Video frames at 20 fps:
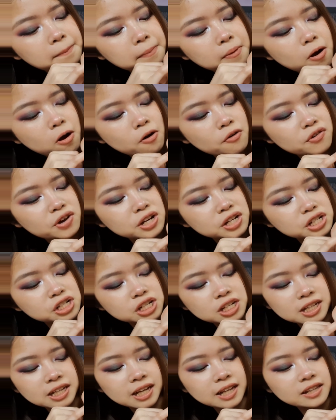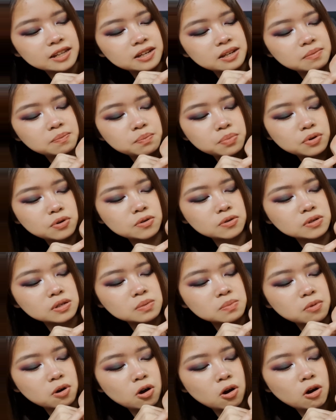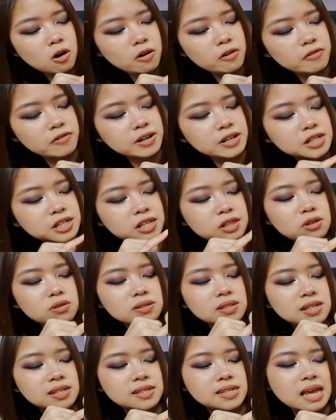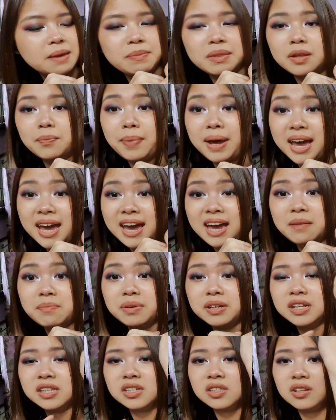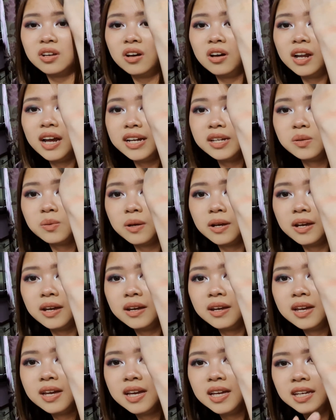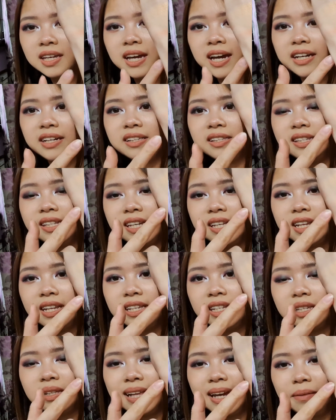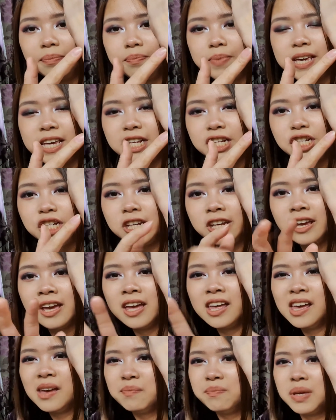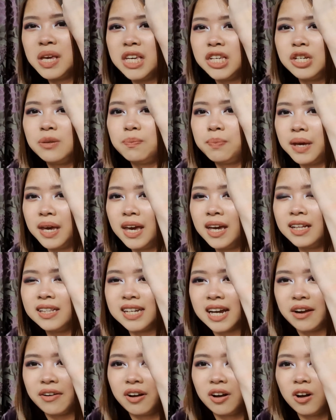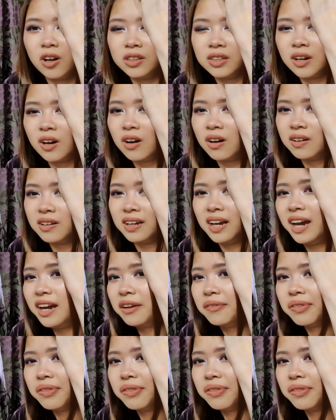orangey color. It pulls more orange. It looks the same in the pan, but it's not, I swear. Yeah, I can see this is like peachy pink terracotta kind of